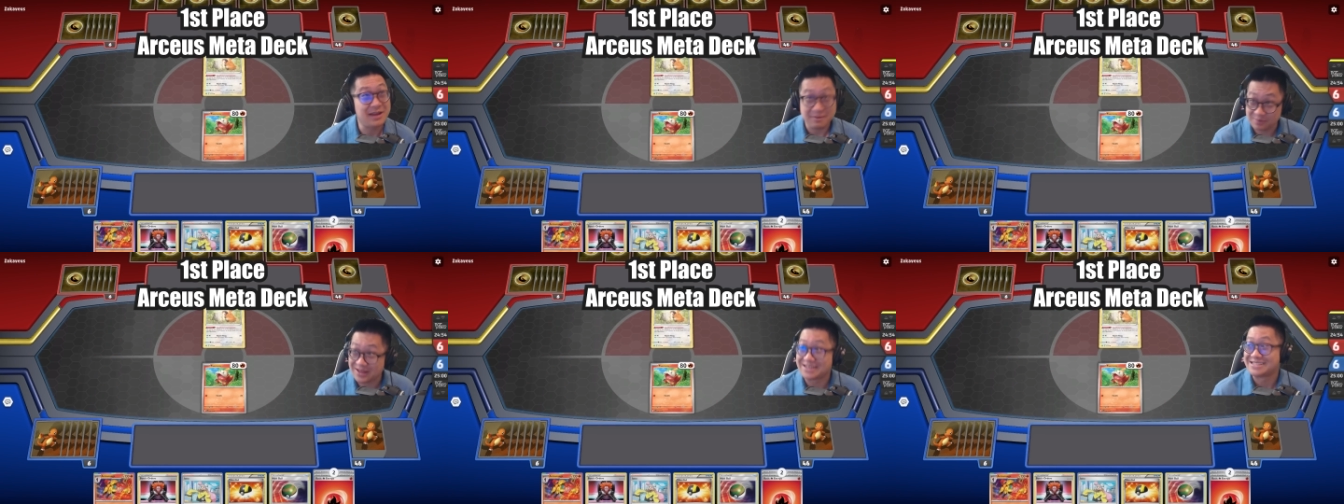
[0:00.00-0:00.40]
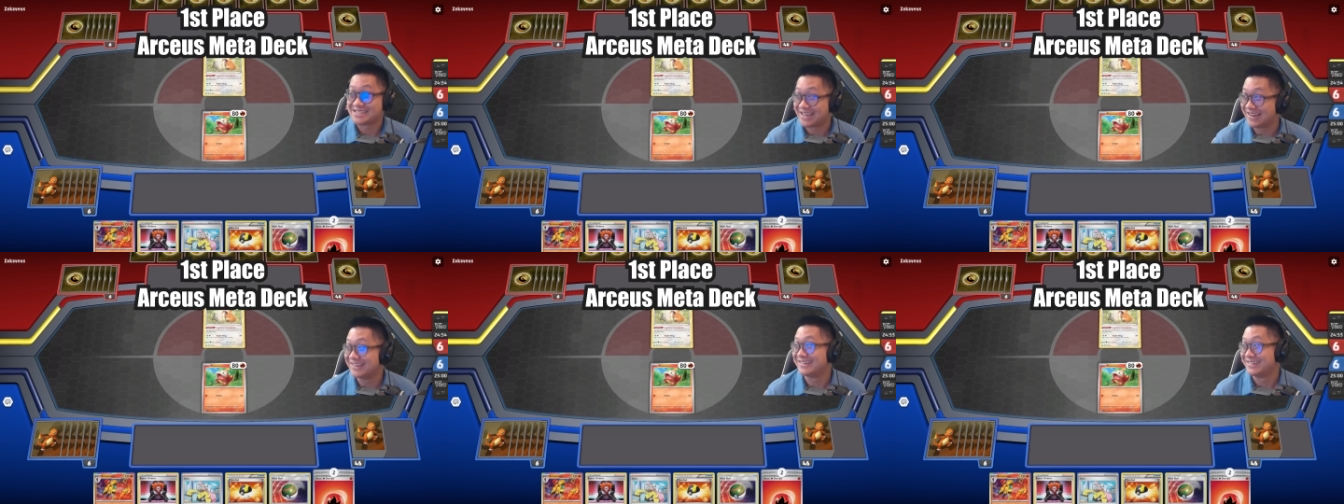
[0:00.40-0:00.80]
I'm playing
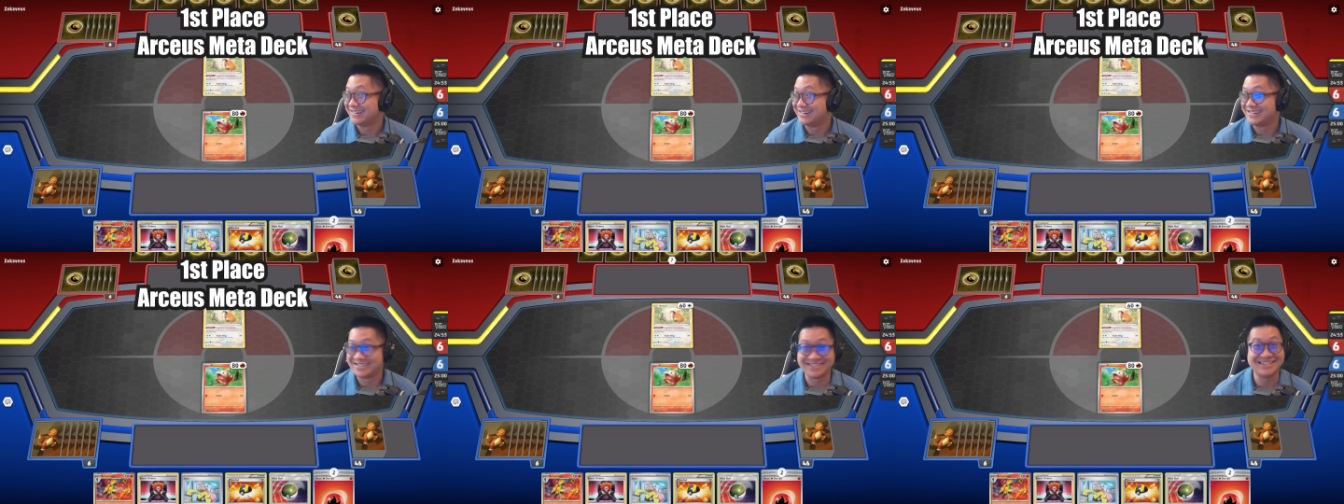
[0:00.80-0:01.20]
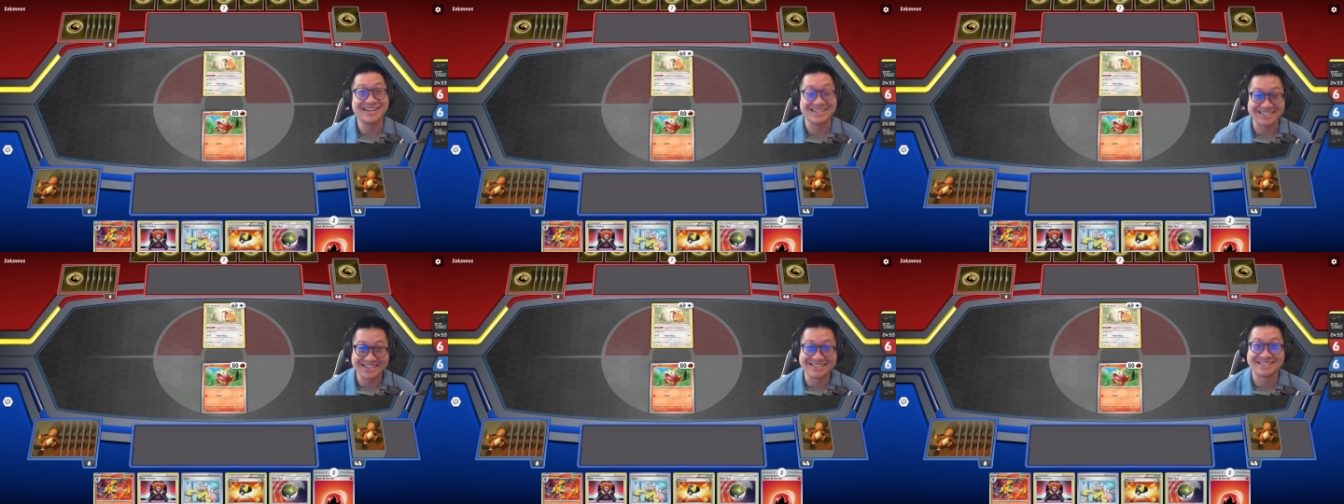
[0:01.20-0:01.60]
Skeledirge.
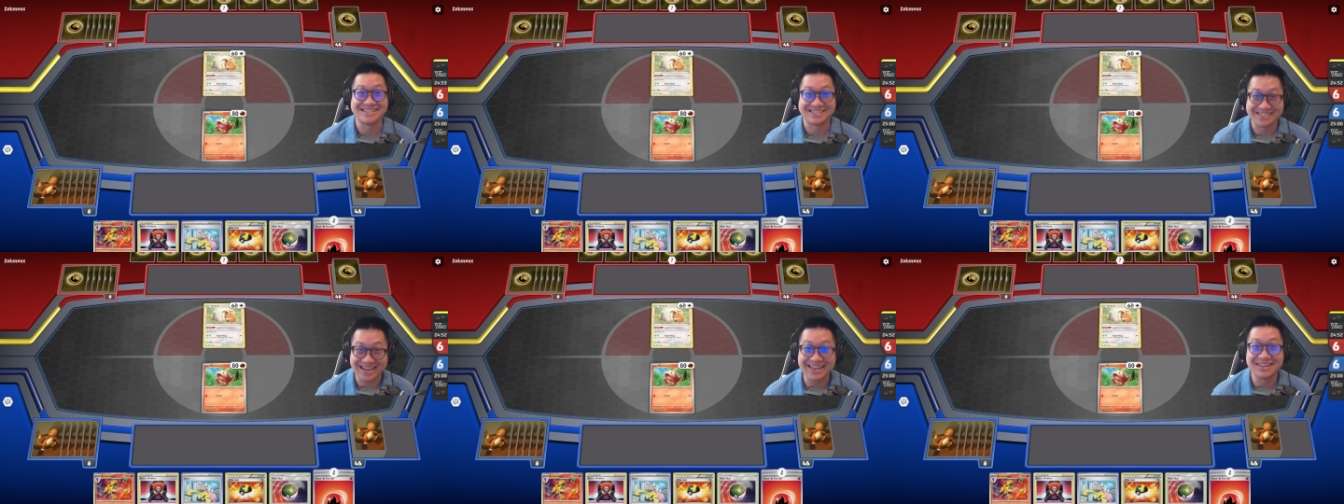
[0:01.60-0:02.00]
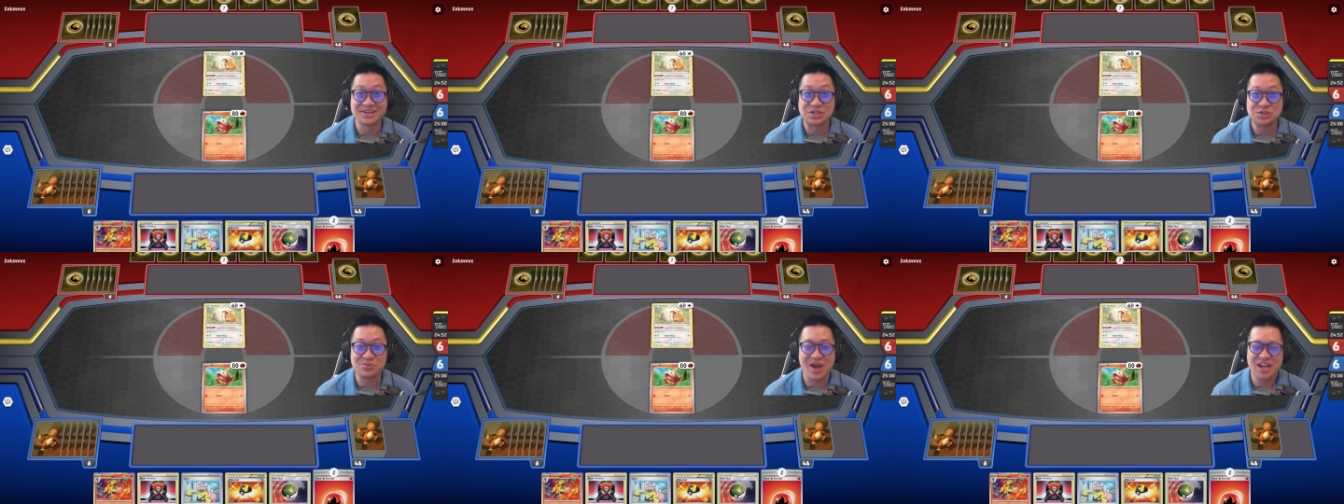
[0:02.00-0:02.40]
Yes, this is a
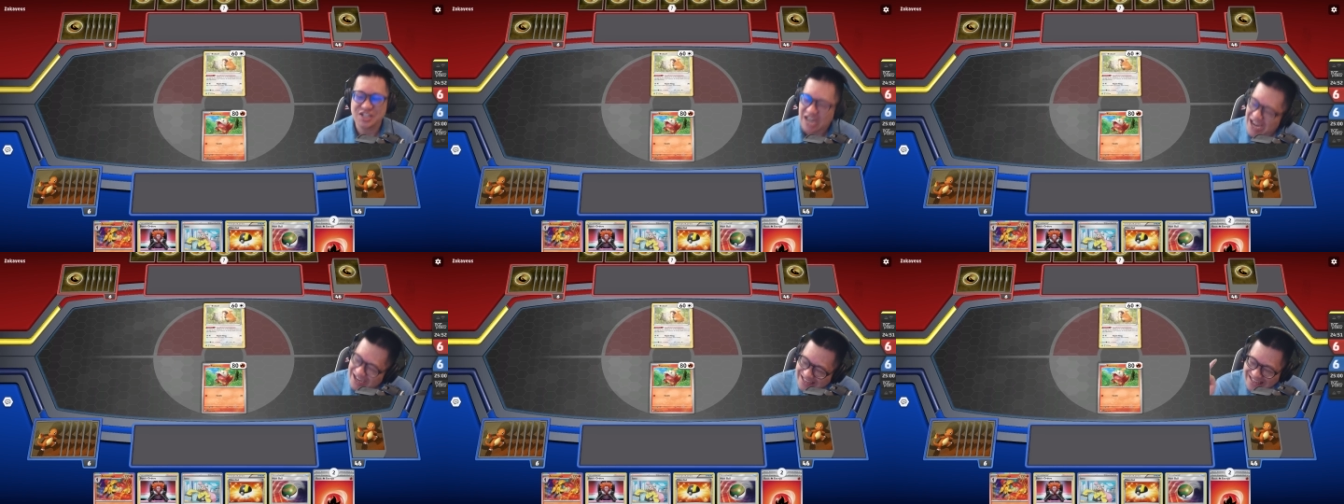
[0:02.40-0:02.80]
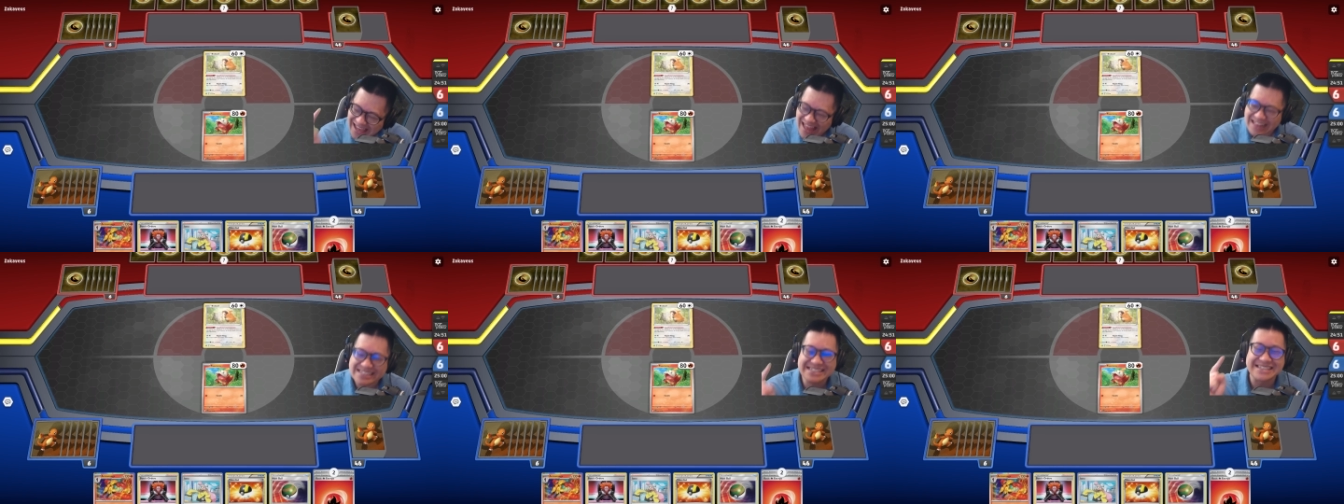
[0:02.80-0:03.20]
Skeledirge match
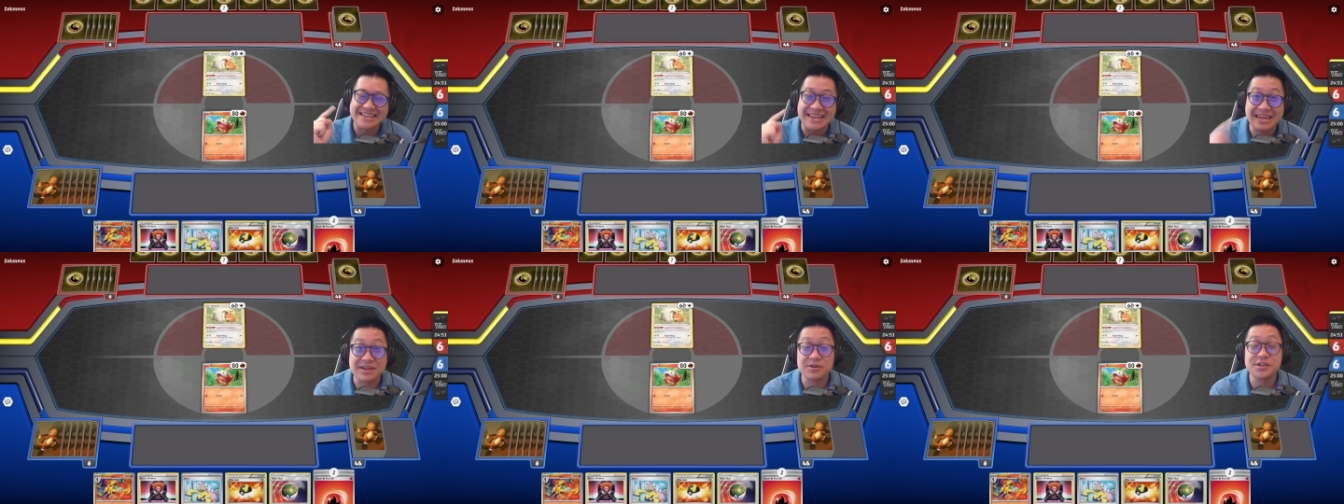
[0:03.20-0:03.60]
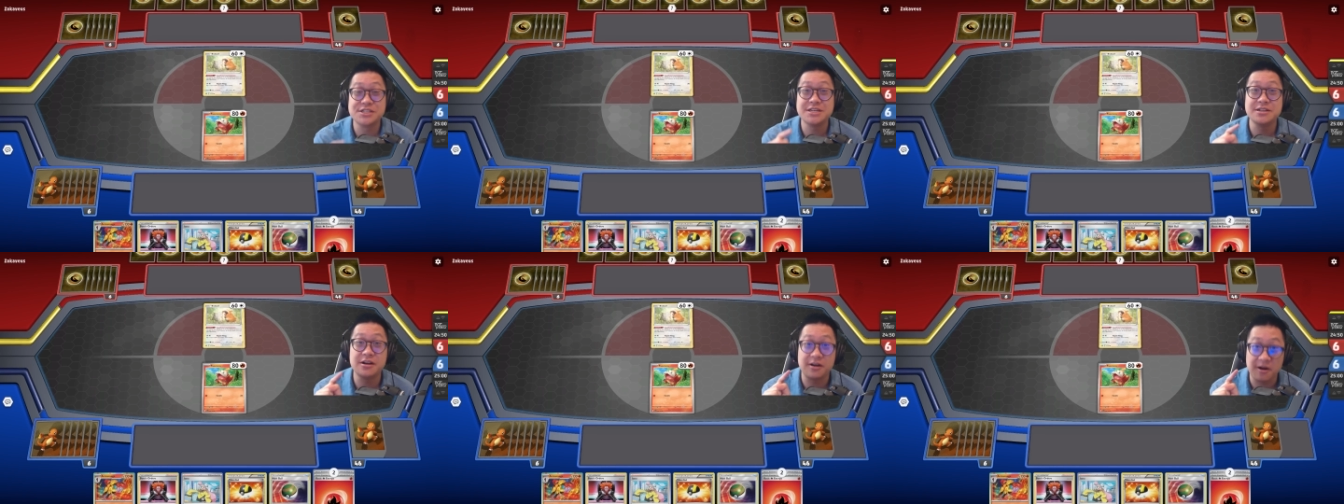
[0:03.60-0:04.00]
against
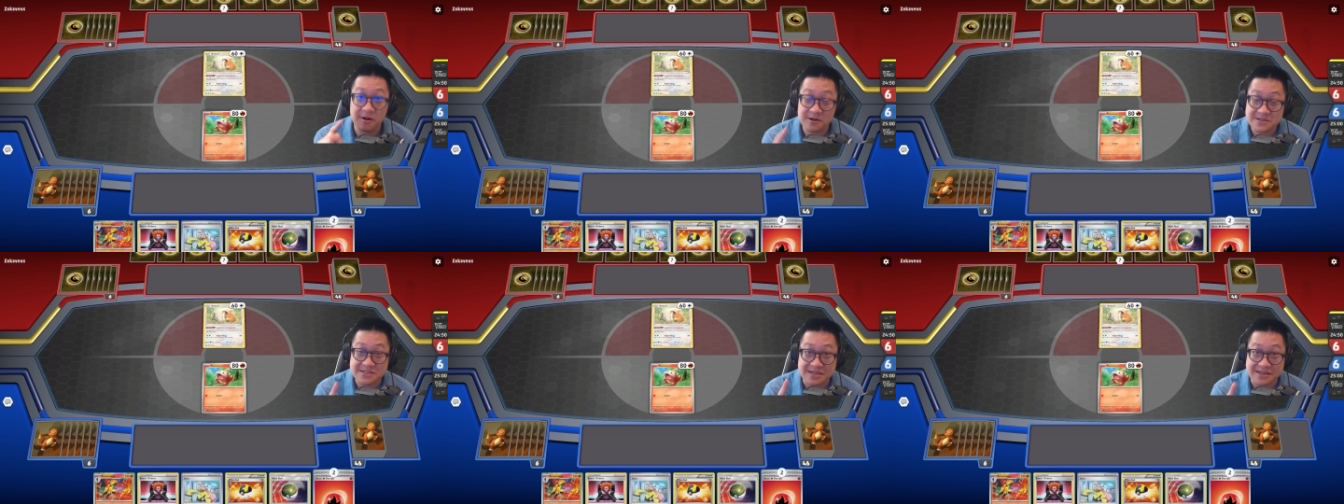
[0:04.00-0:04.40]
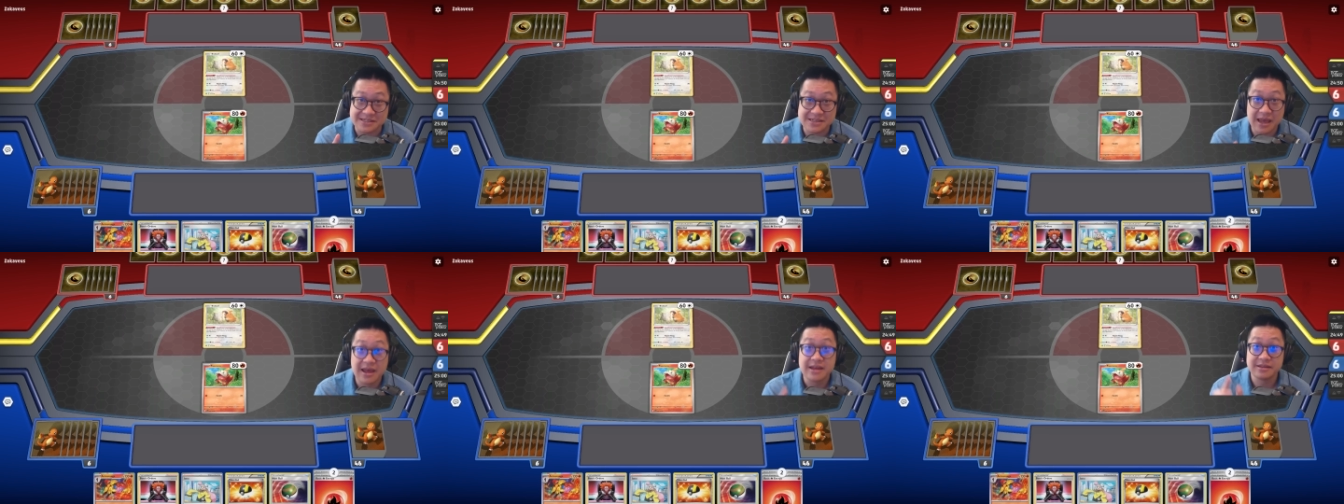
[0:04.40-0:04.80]
Giratina Arceus.